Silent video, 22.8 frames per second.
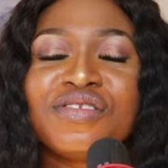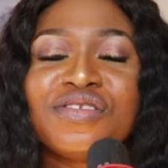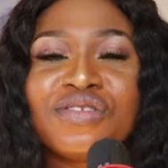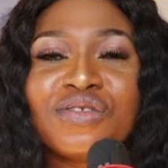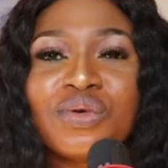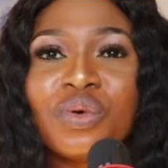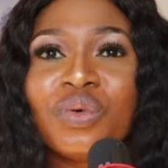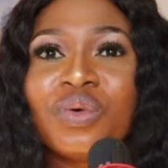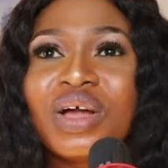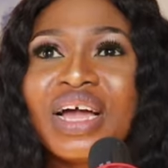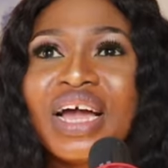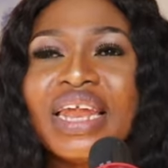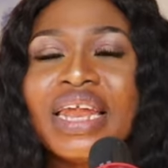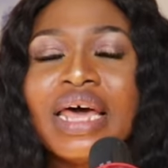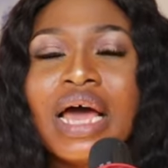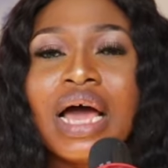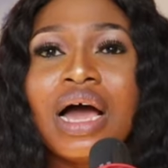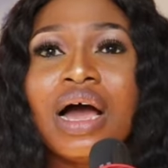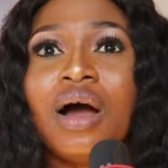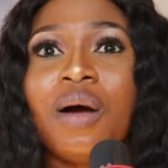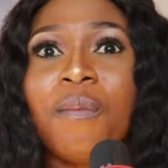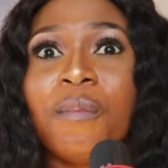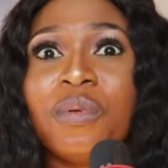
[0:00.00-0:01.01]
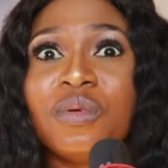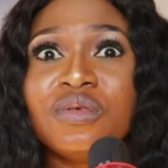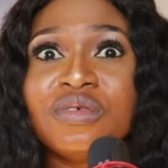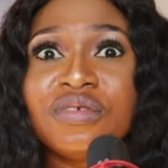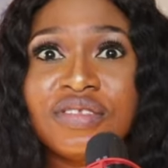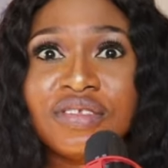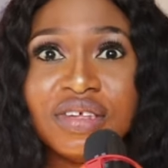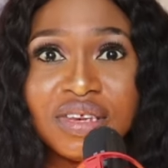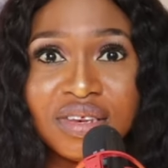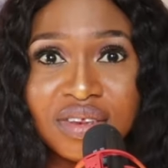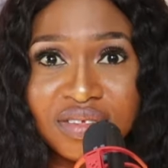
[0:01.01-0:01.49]
So Ghana
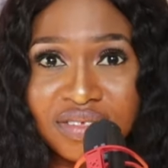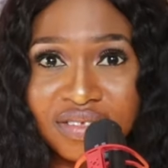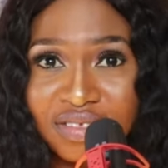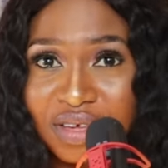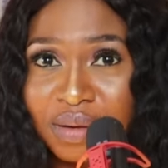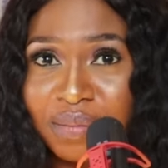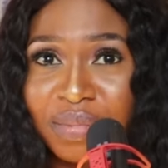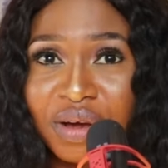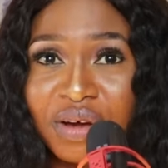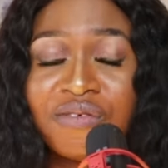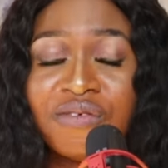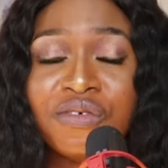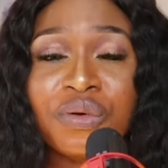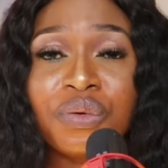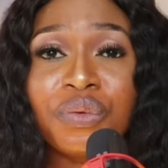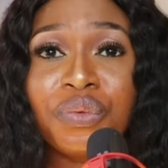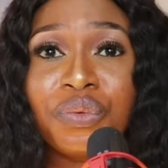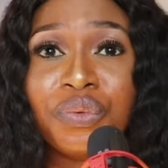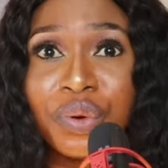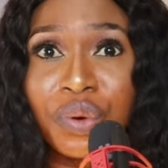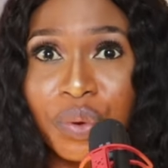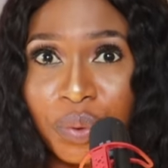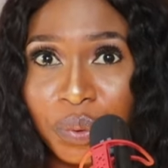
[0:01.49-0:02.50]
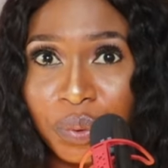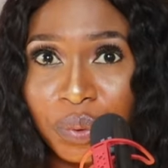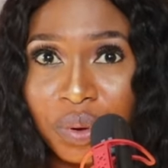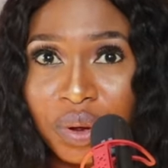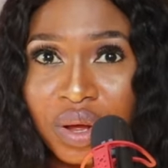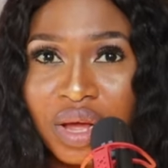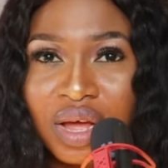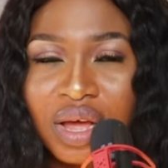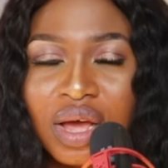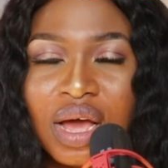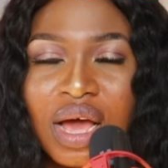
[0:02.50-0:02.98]
happens in December for real.
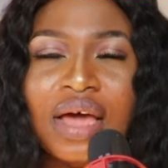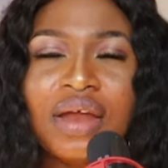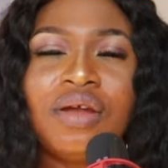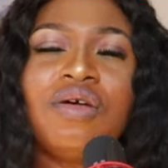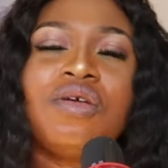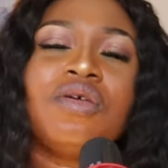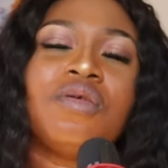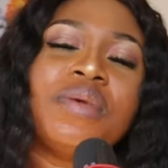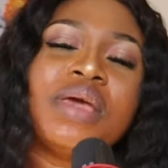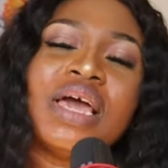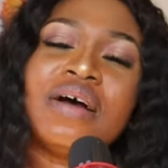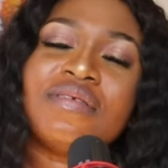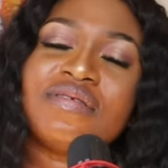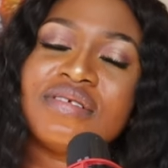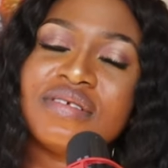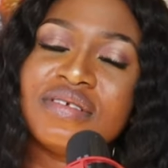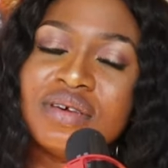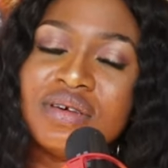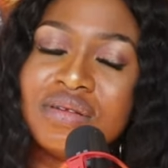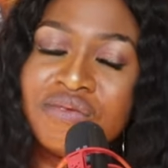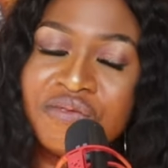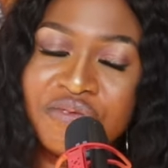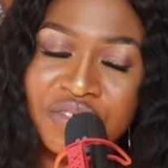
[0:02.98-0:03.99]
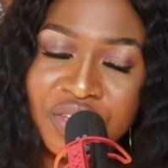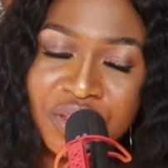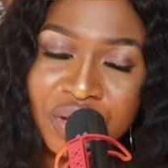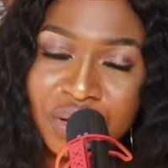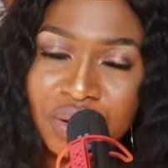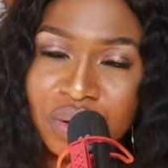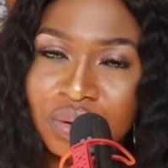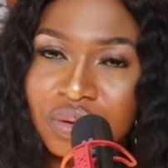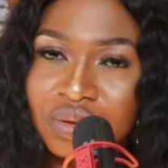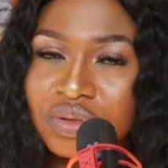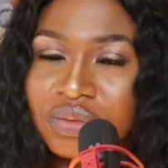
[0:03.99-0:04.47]
I know you may have seen
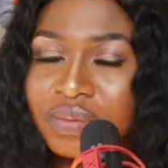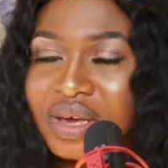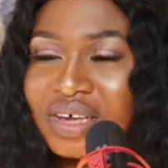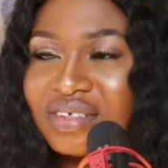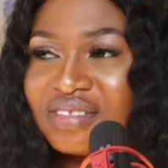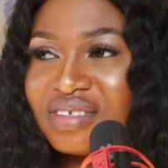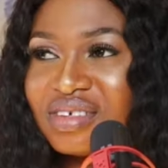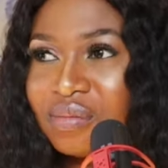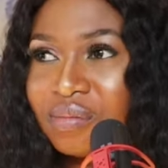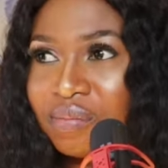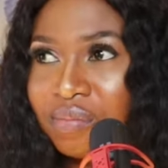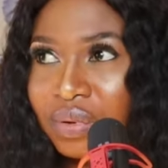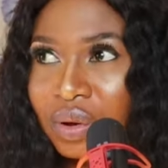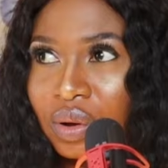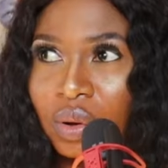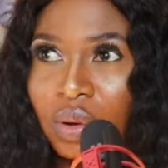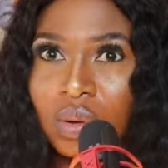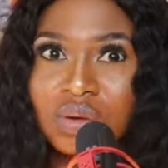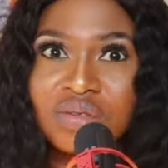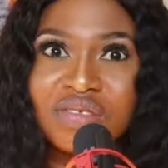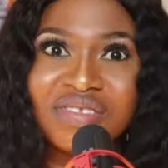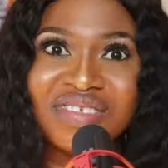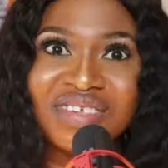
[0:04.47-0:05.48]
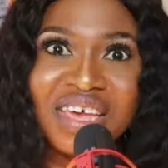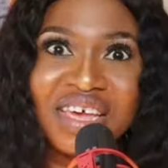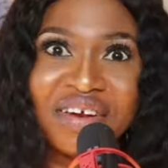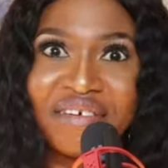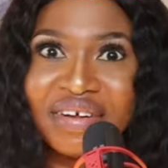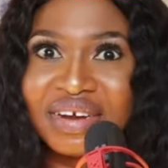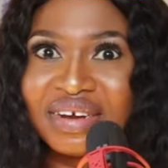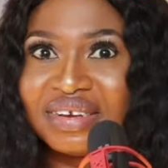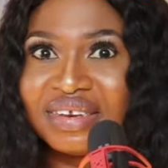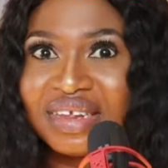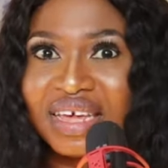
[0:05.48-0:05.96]
videos, you may have seen blogs
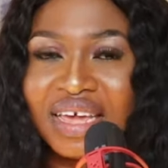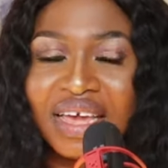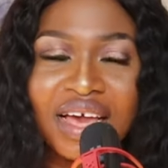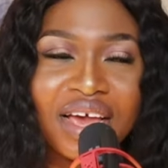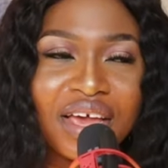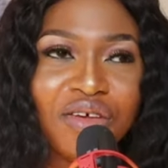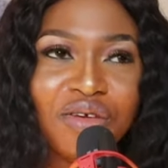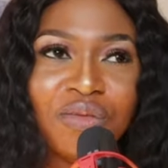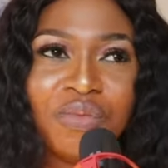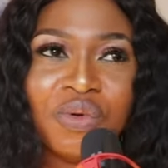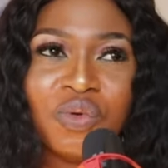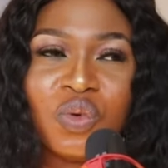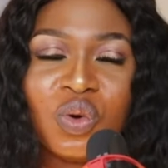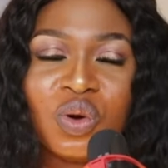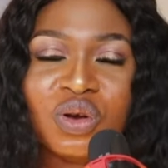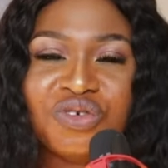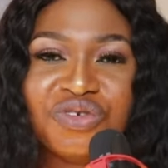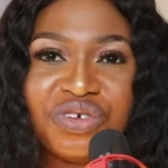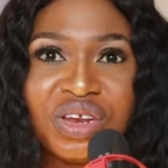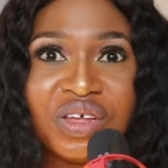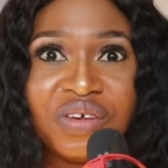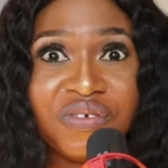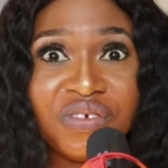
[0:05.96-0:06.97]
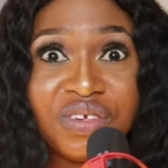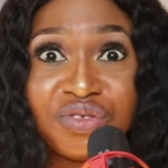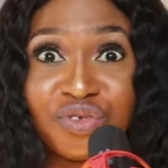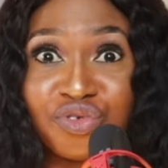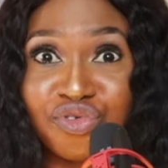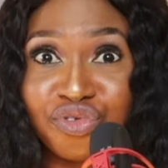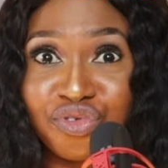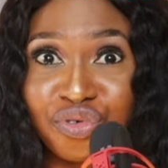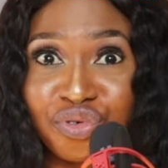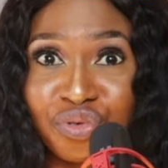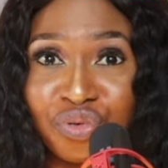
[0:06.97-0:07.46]
here and there, and you'll be wondering if
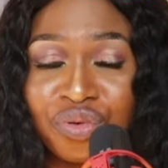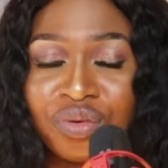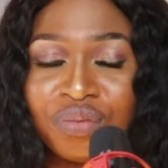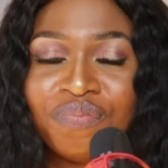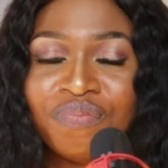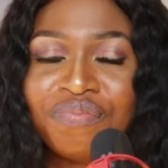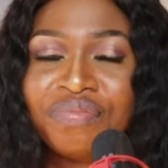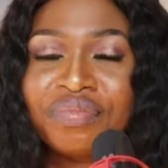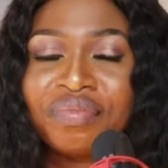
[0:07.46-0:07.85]
it's true.